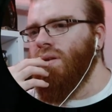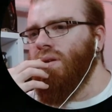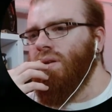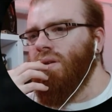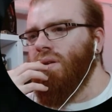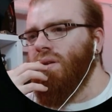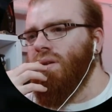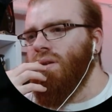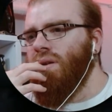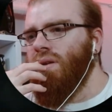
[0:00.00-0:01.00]
since he turned.
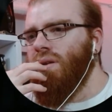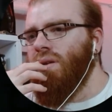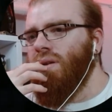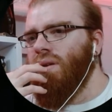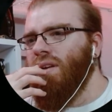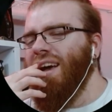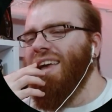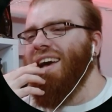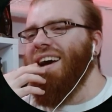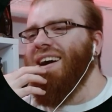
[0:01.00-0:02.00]

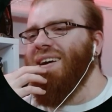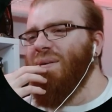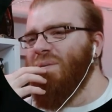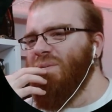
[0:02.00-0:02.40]
Yeah.